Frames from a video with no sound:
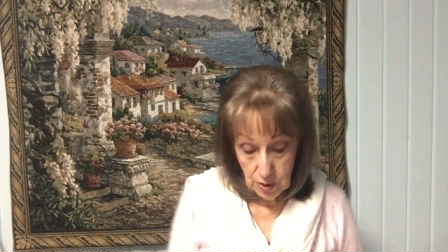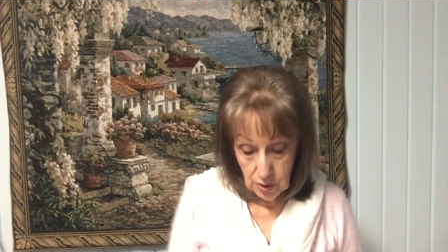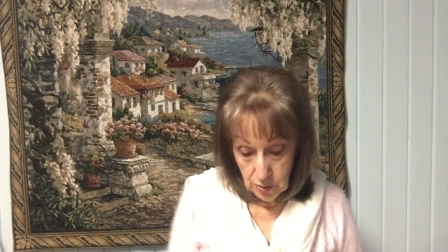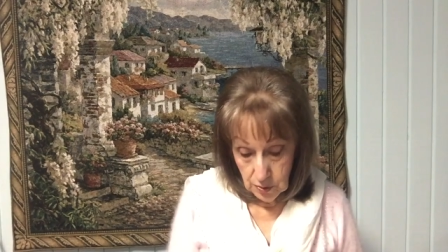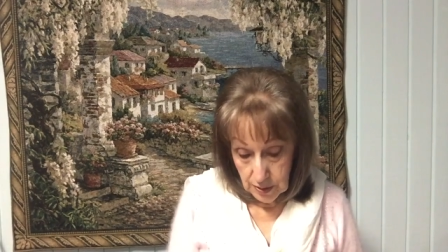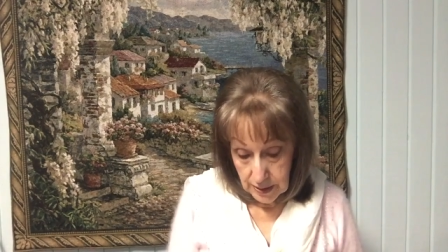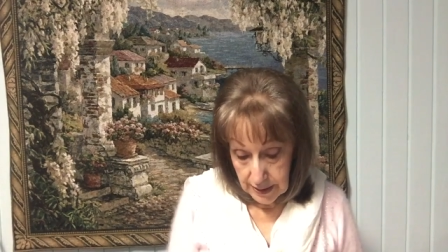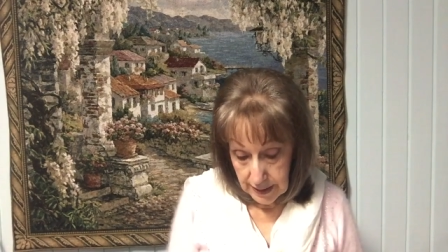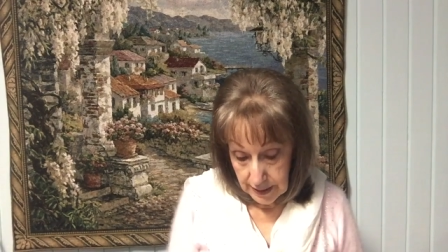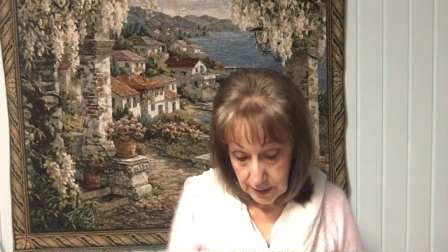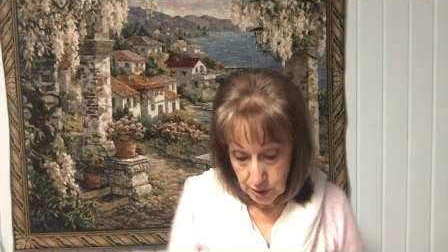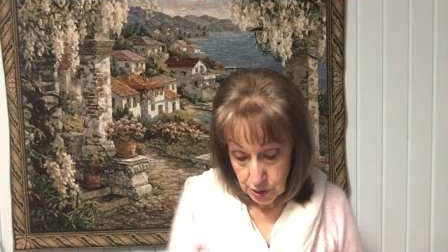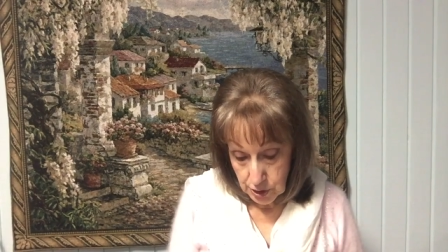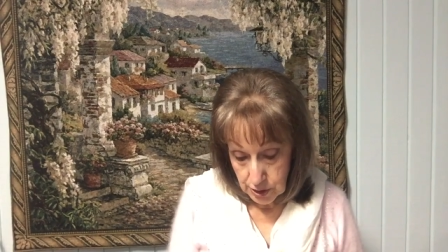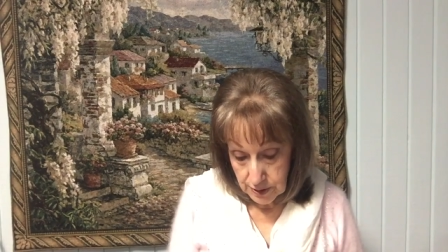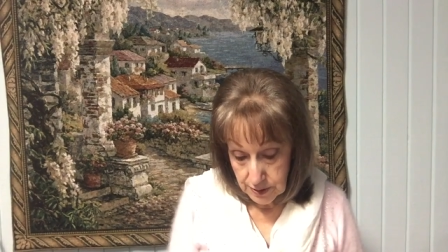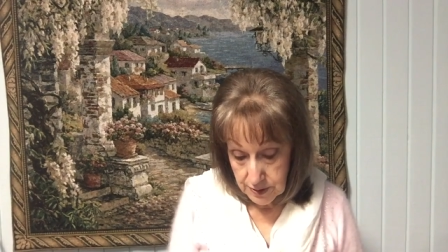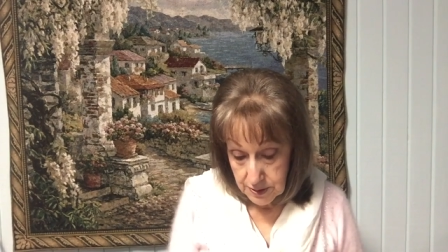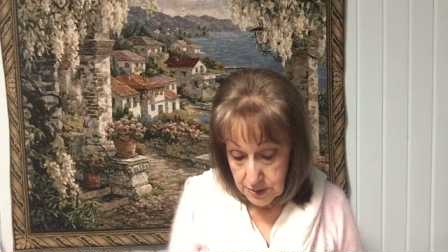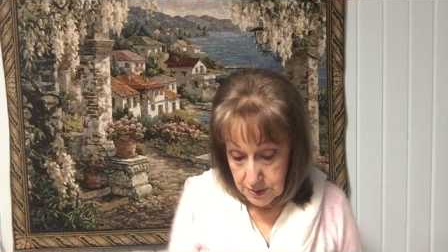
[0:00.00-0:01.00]

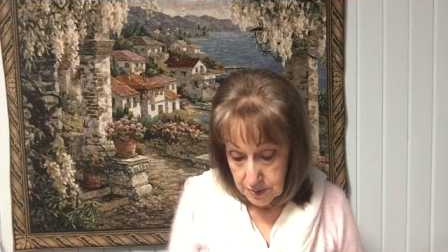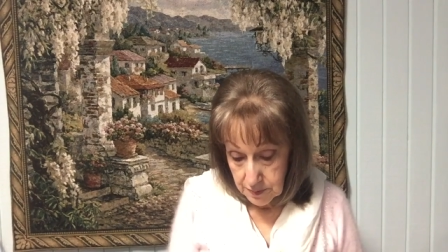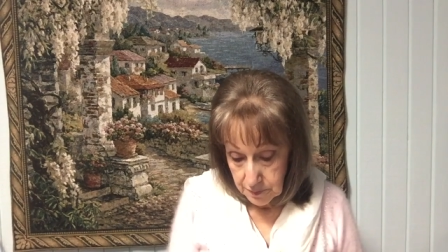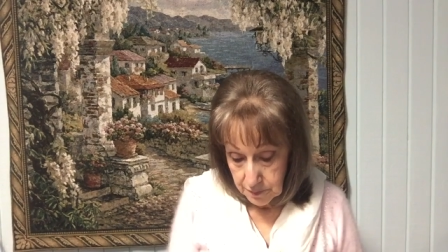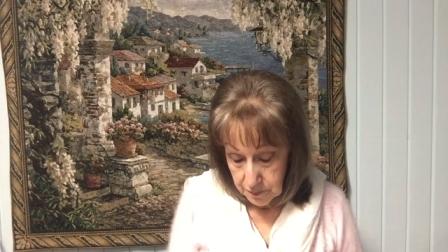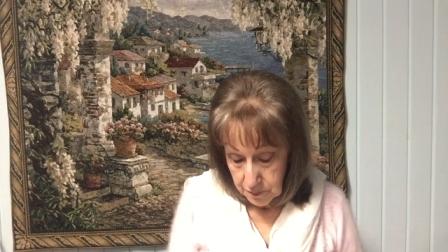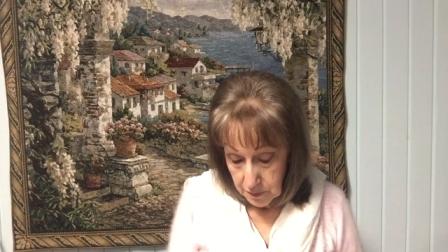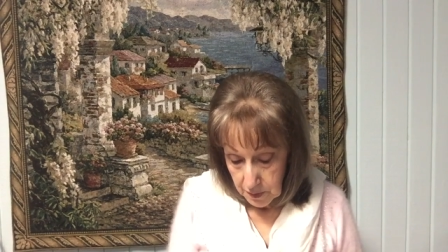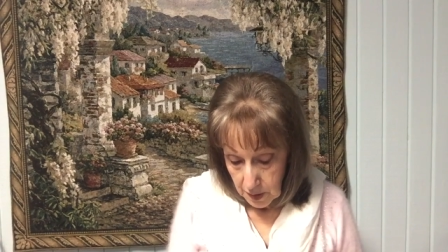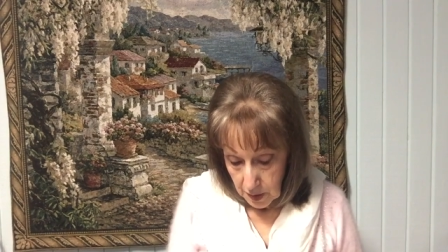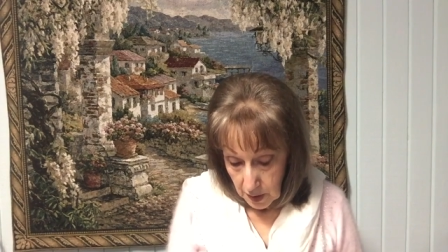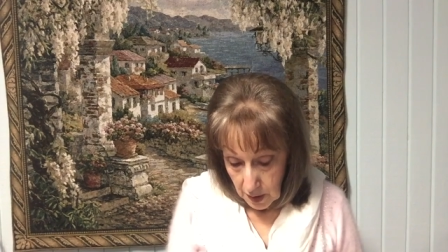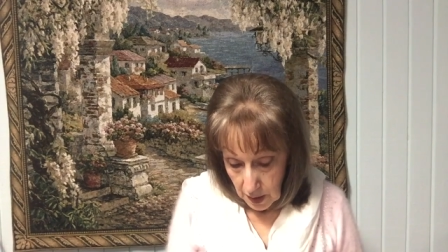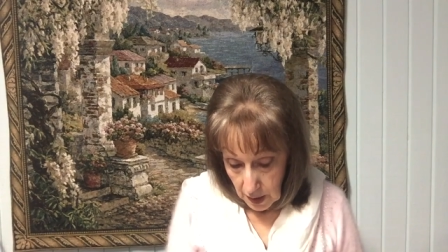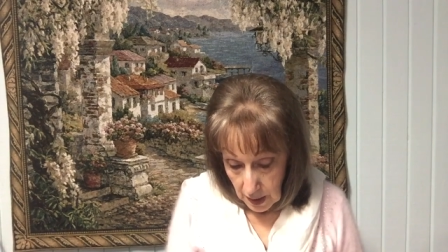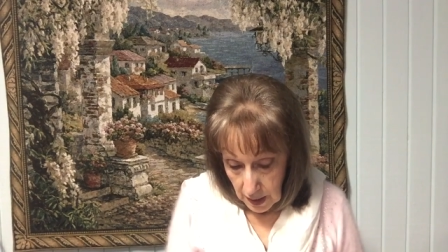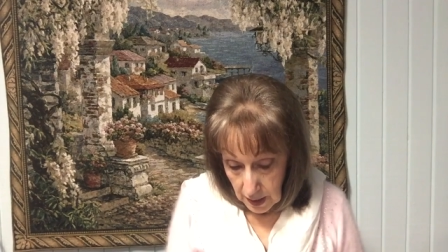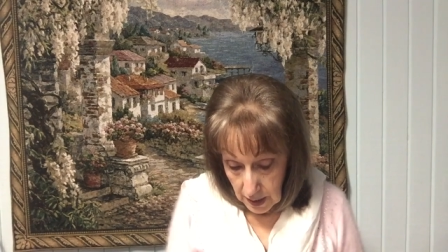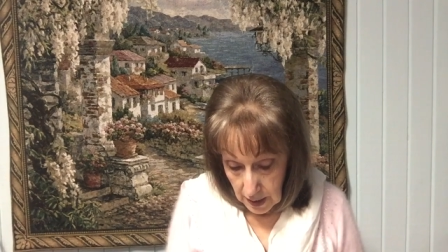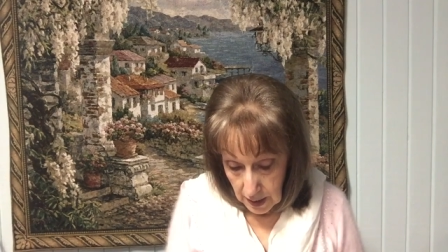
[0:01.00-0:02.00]
locations.
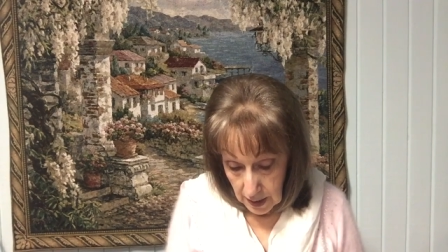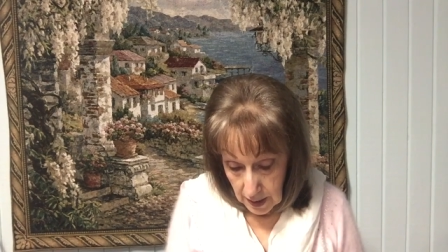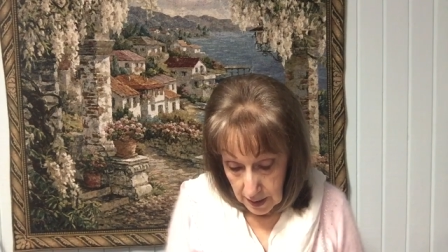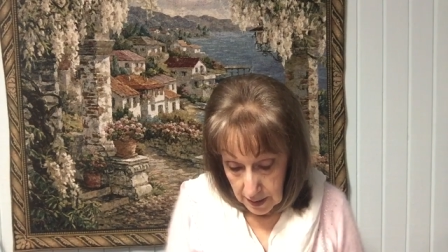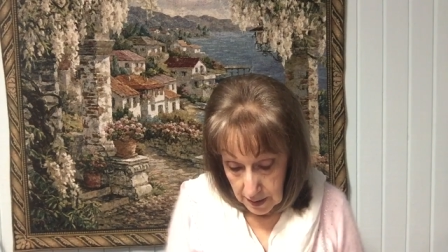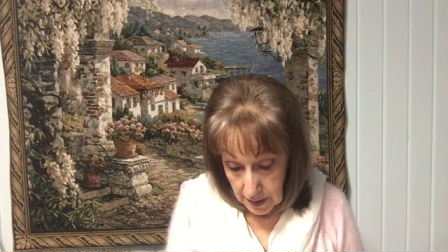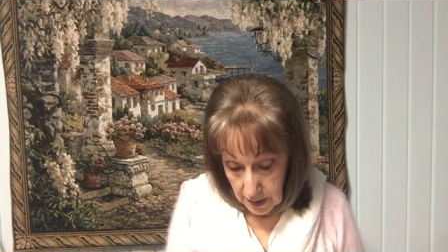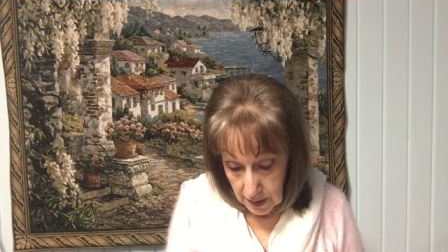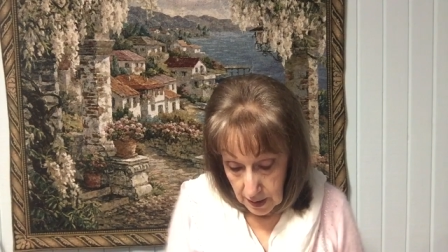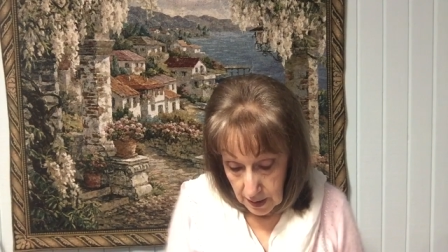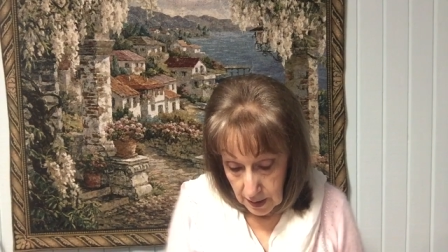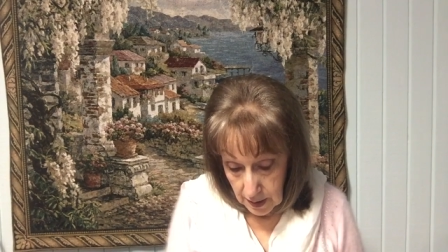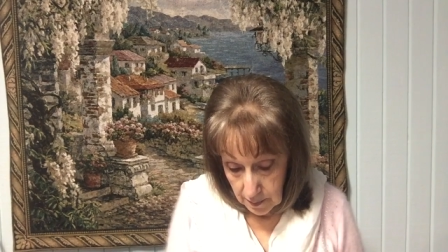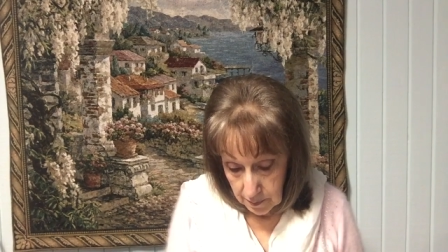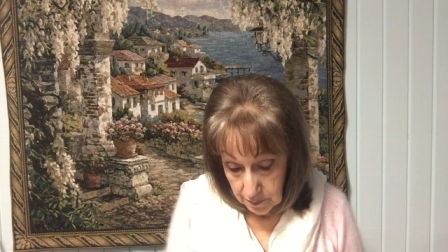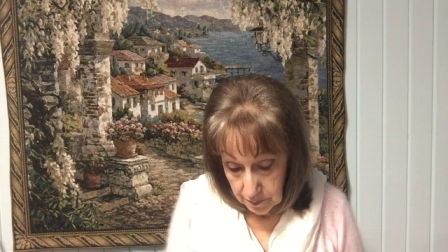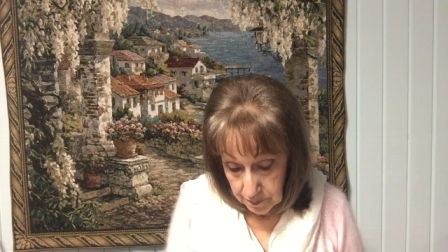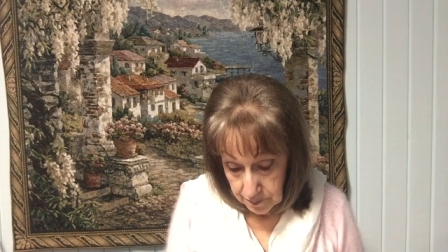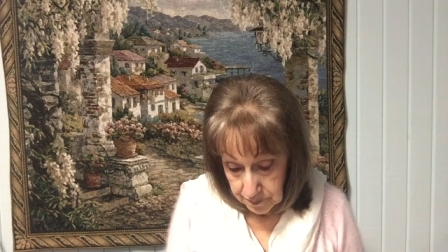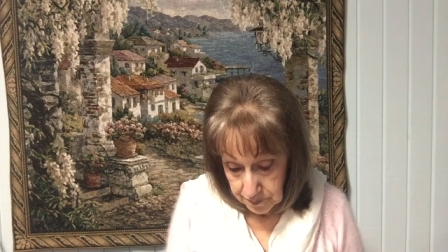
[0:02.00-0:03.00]
And
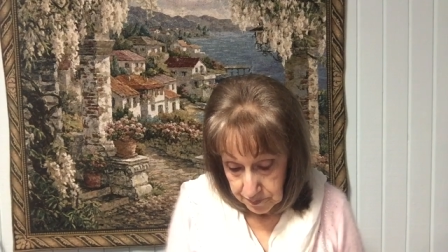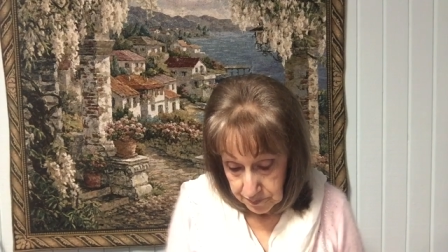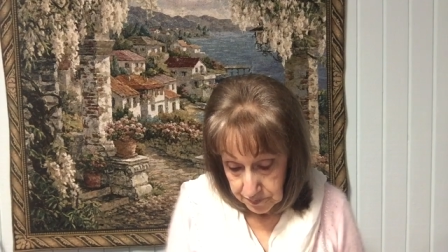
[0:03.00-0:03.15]
um,